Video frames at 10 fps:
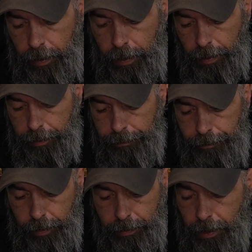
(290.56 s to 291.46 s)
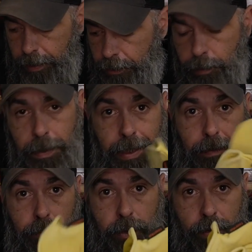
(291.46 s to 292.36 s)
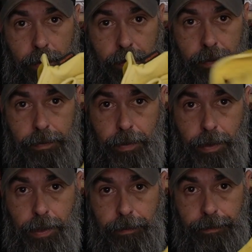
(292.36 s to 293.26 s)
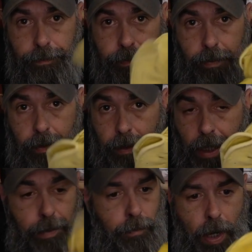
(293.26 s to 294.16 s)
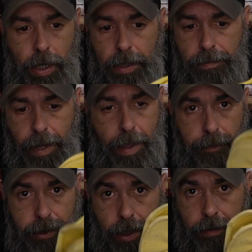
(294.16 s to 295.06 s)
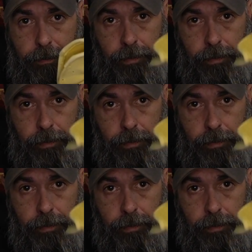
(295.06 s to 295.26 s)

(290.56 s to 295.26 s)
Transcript: Like I said, these are mediums. All right, got them right on Amazon.